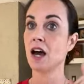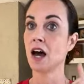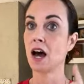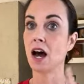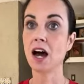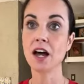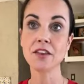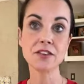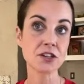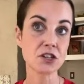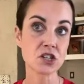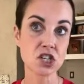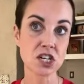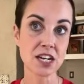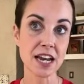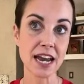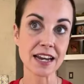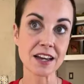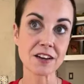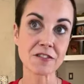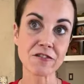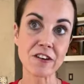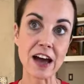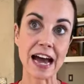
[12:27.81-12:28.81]
other
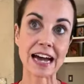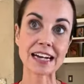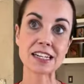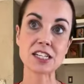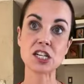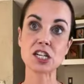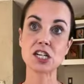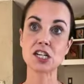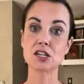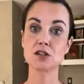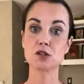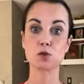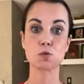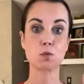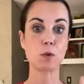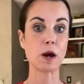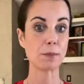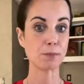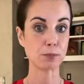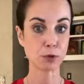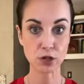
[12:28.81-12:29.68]
genetic factors, what